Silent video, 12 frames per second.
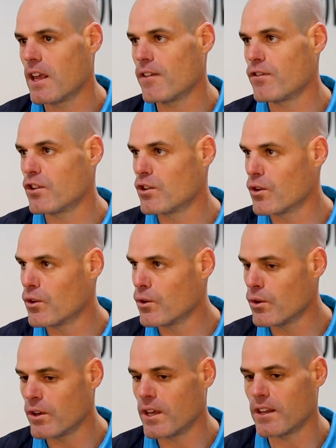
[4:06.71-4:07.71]
if you
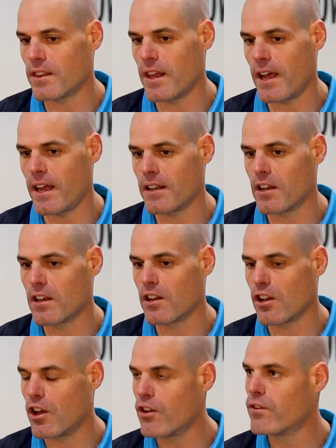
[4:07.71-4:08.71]
do hit that
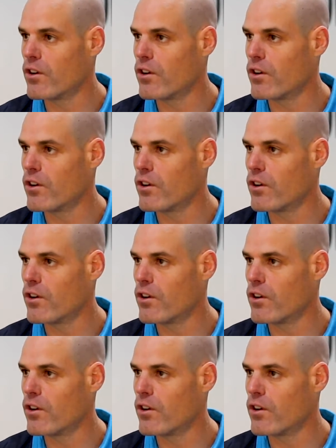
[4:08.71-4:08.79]
low